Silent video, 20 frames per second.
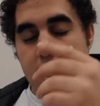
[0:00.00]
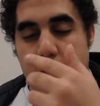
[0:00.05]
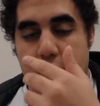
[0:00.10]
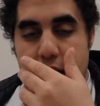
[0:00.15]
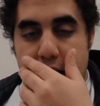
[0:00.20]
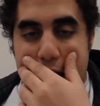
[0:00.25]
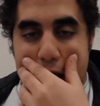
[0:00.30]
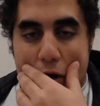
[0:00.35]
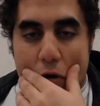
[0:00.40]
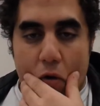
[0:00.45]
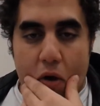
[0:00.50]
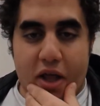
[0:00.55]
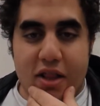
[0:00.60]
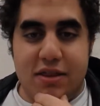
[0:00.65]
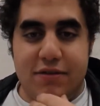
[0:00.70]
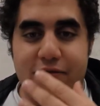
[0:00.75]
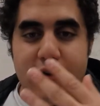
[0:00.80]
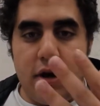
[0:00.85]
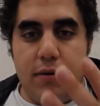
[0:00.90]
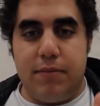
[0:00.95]
Now, at the
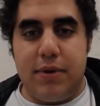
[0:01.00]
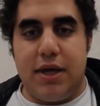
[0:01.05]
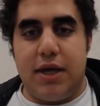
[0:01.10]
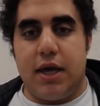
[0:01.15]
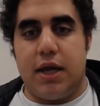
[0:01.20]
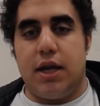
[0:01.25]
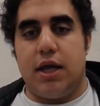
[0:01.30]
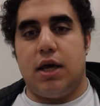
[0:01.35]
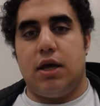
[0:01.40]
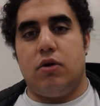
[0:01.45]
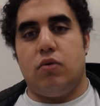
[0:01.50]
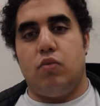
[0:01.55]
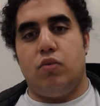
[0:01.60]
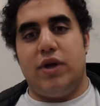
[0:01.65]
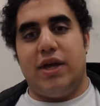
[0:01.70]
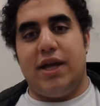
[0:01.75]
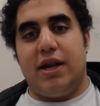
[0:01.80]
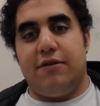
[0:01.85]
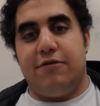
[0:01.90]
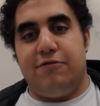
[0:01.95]
very beginning, we
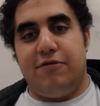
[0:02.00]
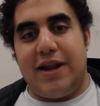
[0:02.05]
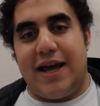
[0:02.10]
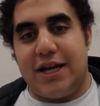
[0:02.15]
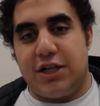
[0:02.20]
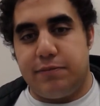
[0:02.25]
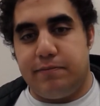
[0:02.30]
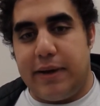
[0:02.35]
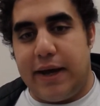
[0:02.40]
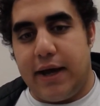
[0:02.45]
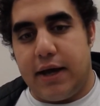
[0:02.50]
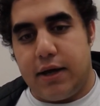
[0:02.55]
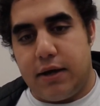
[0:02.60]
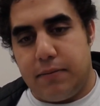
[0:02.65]
get a flashback.